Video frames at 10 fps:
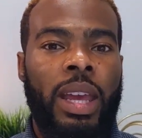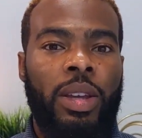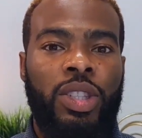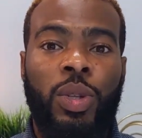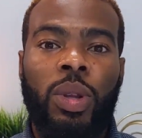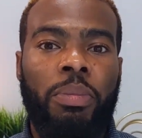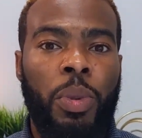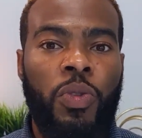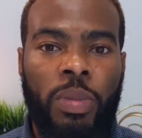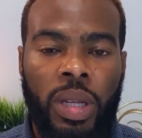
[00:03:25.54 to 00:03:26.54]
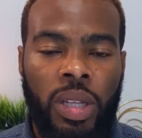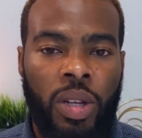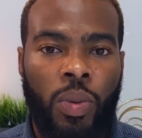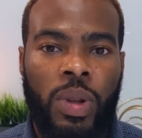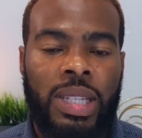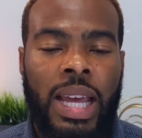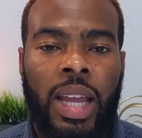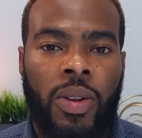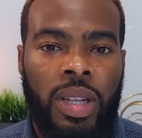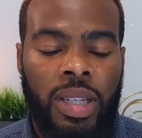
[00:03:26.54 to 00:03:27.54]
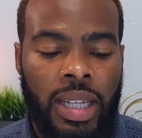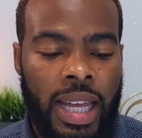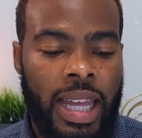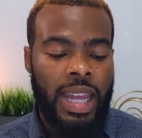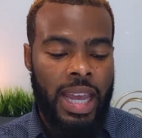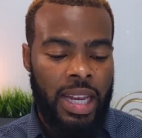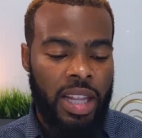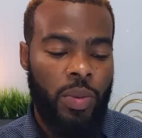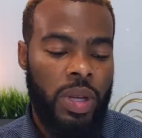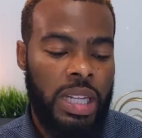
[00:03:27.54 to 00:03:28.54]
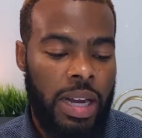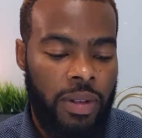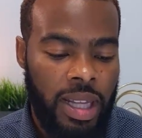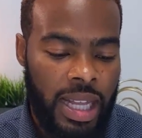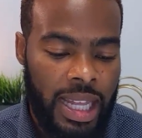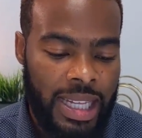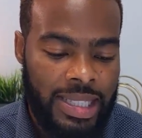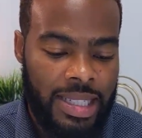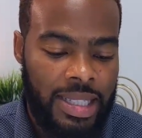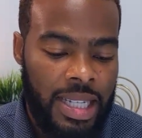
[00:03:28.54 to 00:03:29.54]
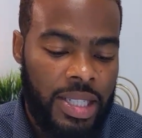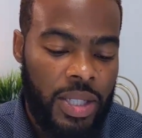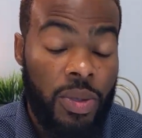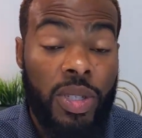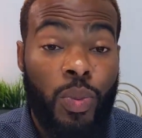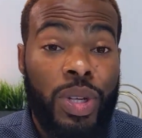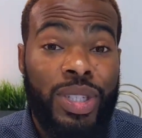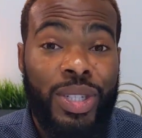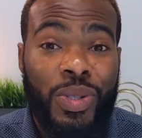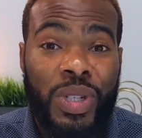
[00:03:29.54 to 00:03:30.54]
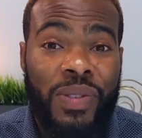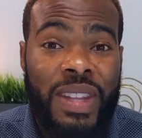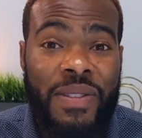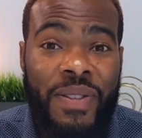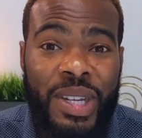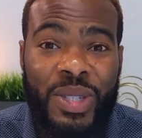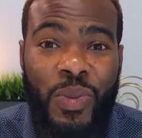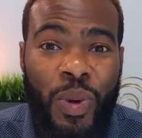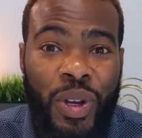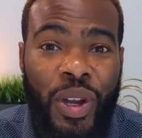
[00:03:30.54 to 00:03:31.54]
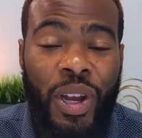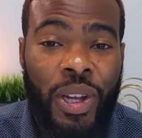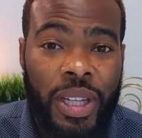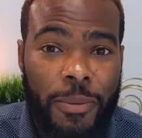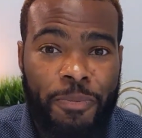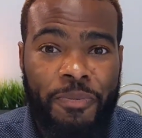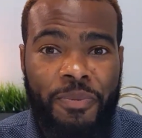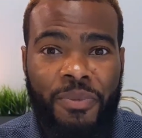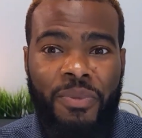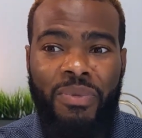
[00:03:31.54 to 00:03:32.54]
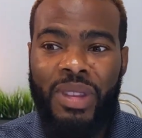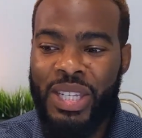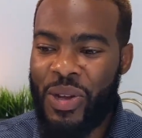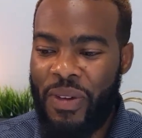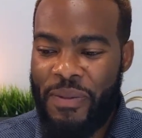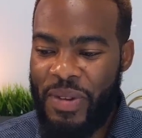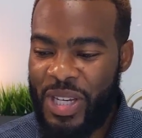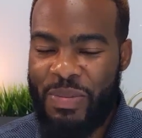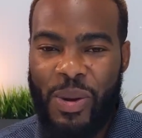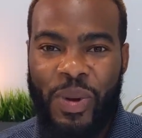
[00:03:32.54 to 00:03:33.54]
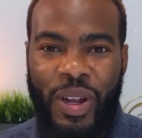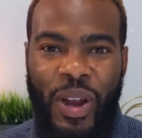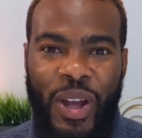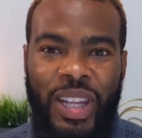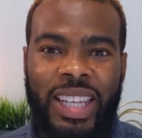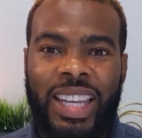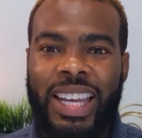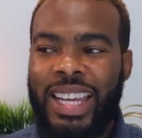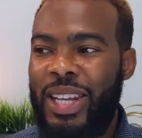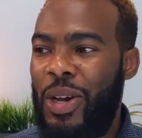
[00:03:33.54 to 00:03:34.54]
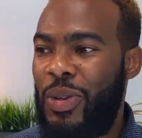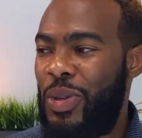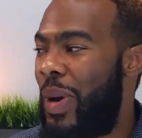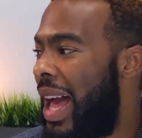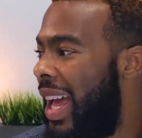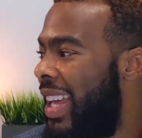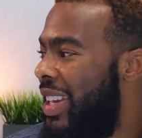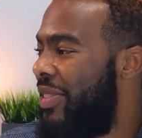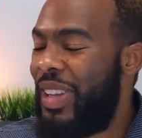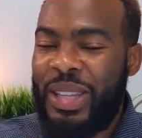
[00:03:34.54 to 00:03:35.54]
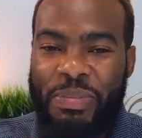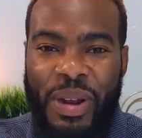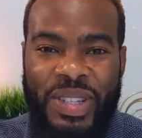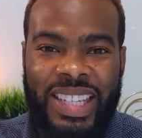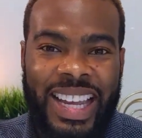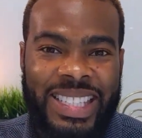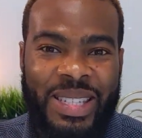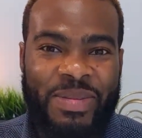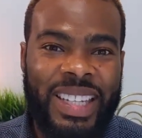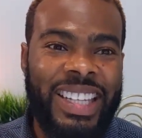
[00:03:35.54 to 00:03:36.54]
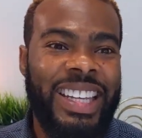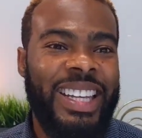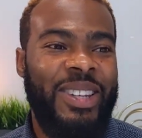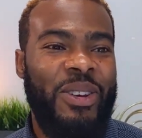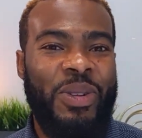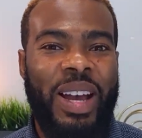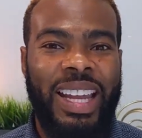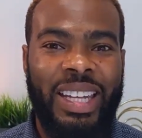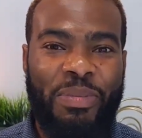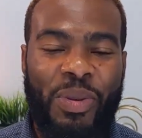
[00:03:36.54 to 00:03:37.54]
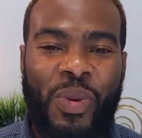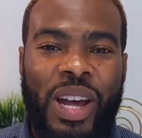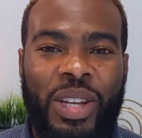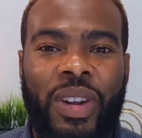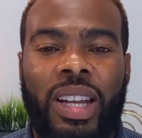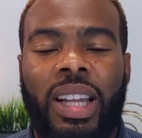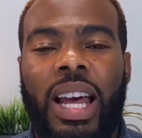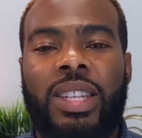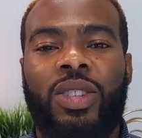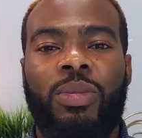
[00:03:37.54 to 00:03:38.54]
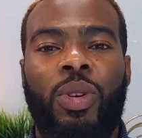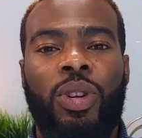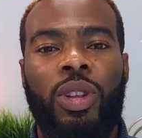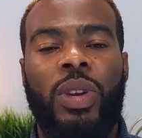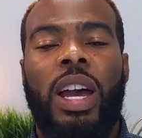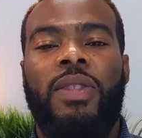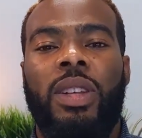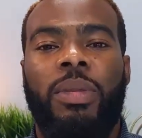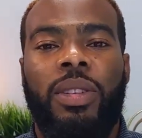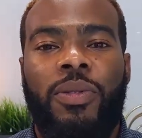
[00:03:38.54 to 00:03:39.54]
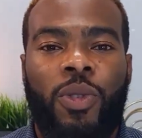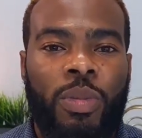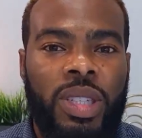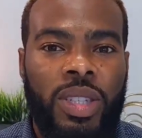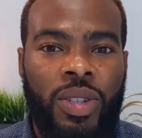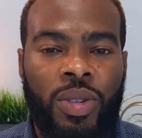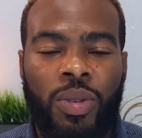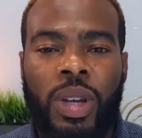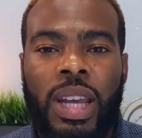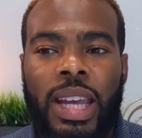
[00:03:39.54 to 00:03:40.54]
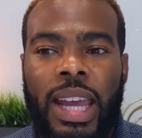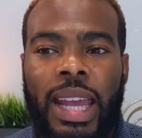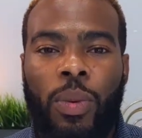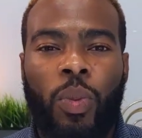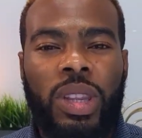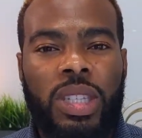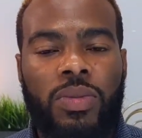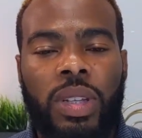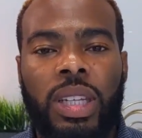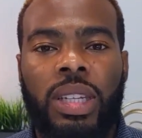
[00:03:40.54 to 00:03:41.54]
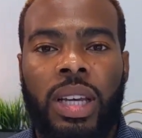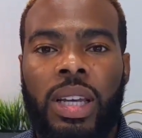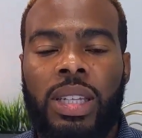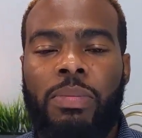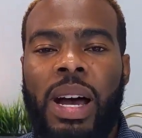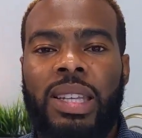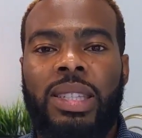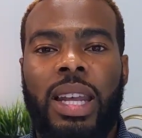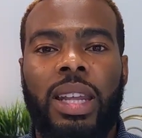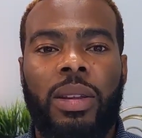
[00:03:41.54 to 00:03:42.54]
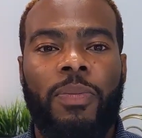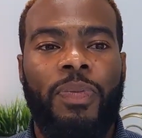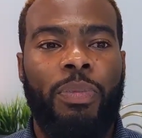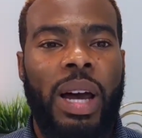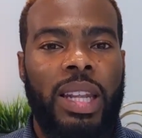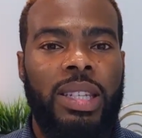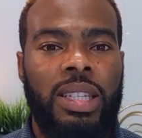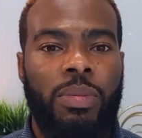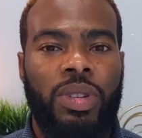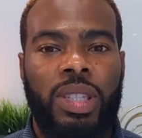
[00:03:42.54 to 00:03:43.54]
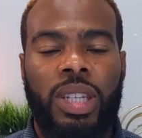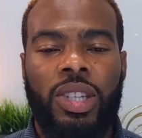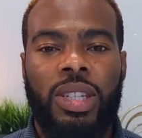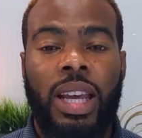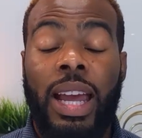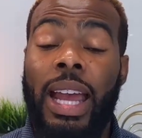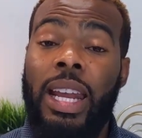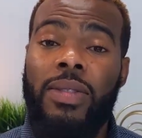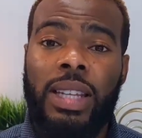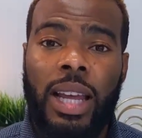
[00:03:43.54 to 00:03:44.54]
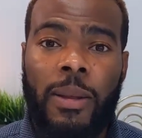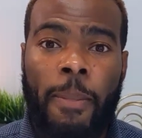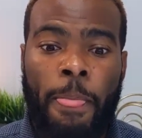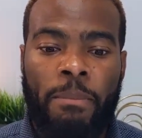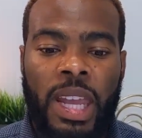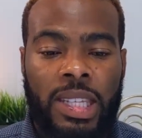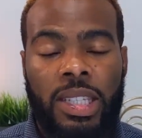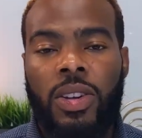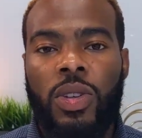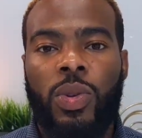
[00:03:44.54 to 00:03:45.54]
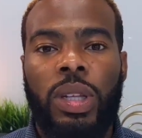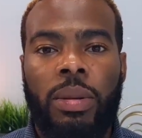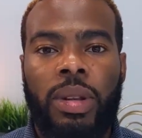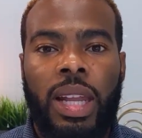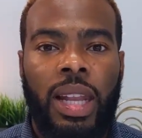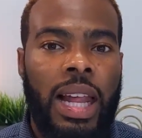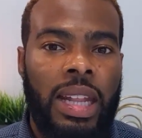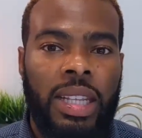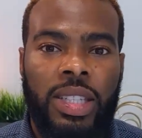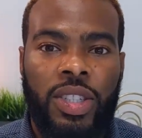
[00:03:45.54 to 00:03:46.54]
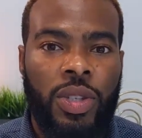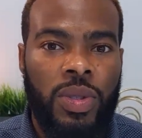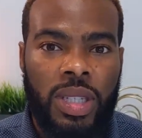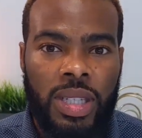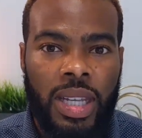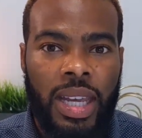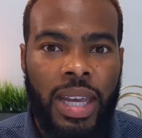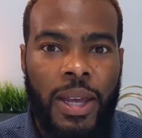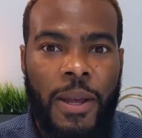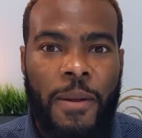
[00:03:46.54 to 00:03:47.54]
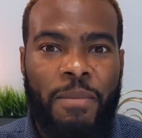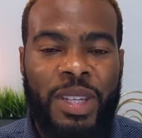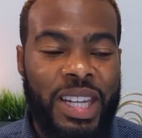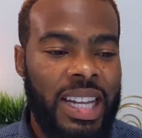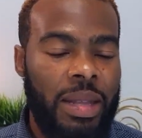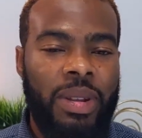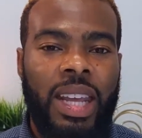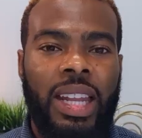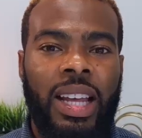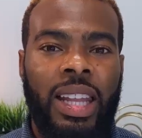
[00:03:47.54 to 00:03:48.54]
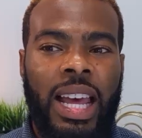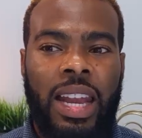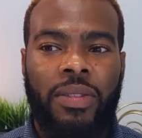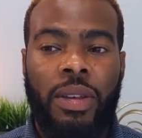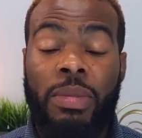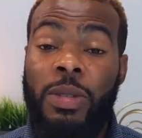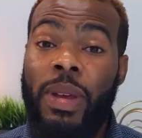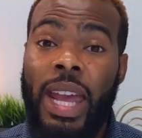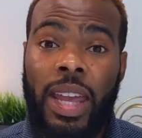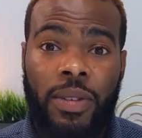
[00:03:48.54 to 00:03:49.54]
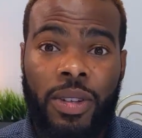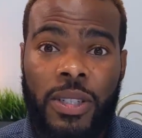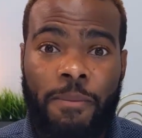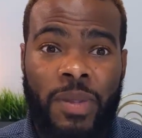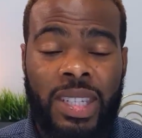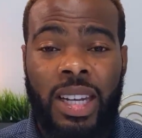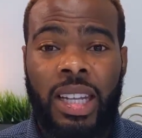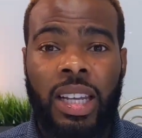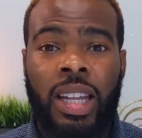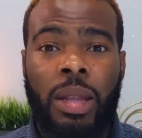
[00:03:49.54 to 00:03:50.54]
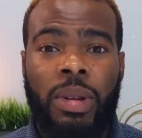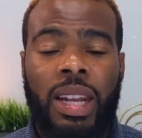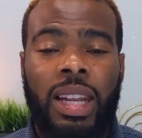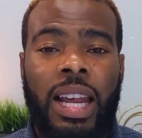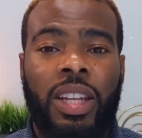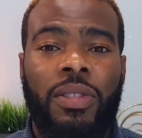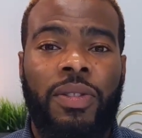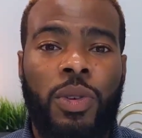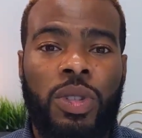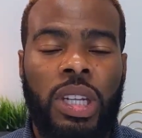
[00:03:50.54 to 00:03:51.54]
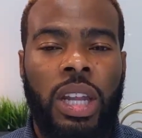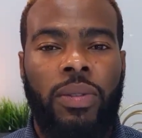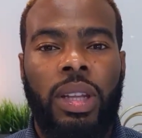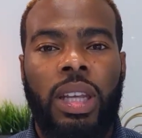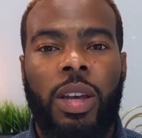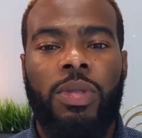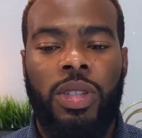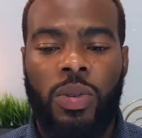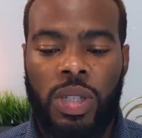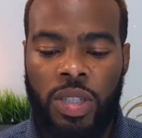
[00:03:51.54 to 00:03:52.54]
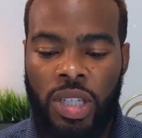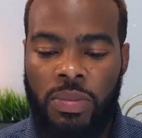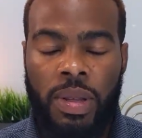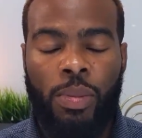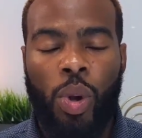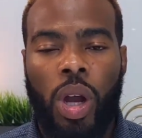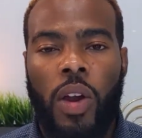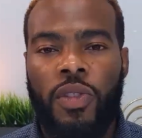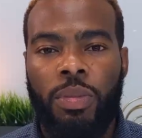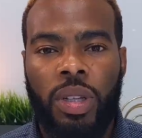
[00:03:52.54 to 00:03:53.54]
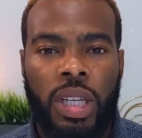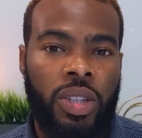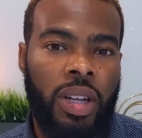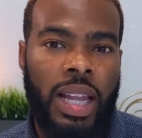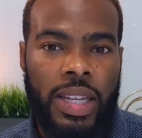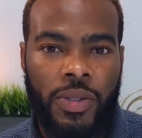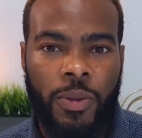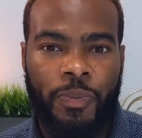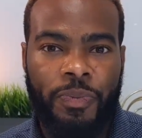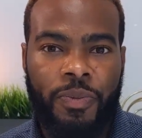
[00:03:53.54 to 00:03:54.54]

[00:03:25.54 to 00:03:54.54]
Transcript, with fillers: student movement, you know, what is that going to look like? And another one that I really like is to teach students what to do if they finish work early. So if I finish my work early, you know, do I flick the person next to me? You know, do I get up and wander around the classroom or do you have something for me to do? And what this really does by setting policies and procedures ahead of time is it's going to eliminate a lot of the excuses. It's going to eliminate a lot of the misbehaviors. It's going to eliminate a lot of confusion and really help students just be more comfortable in your classroom.